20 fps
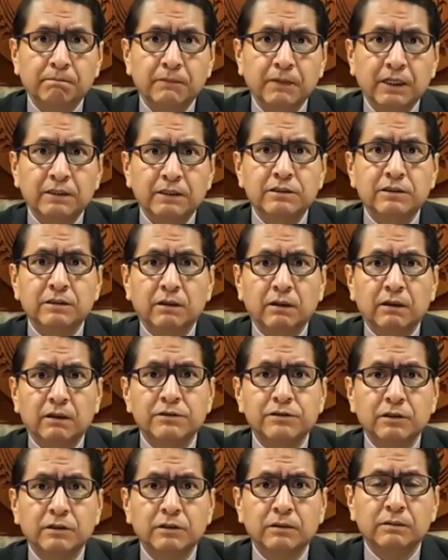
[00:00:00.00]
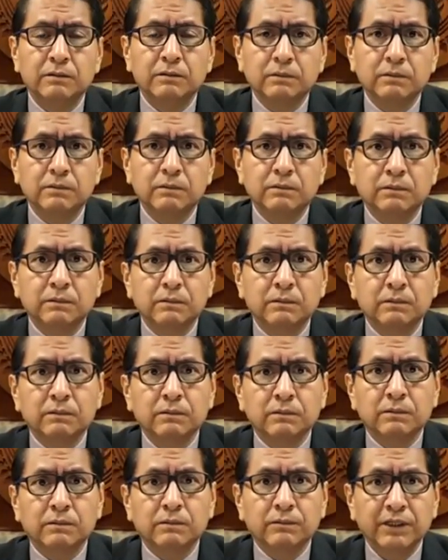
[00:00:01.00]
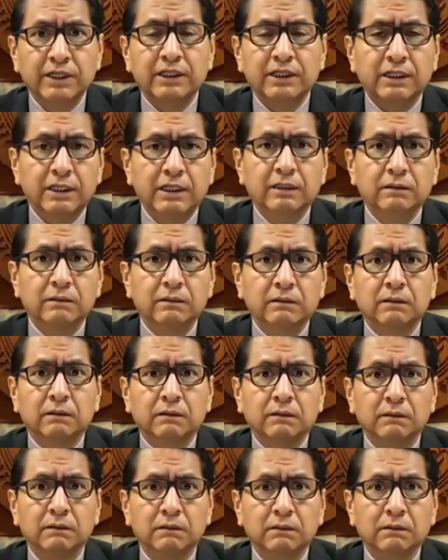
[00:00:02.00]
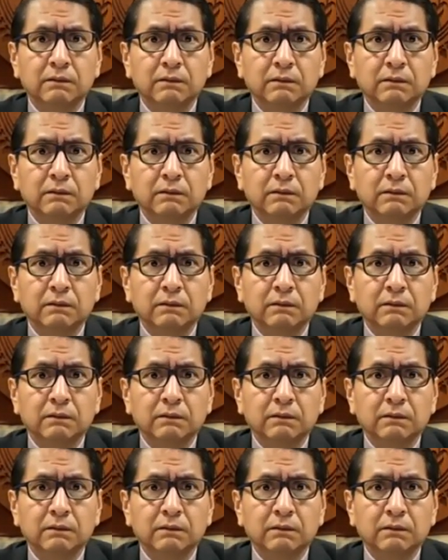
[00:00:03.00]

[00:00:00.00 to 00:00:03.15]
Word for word: and to also rekindle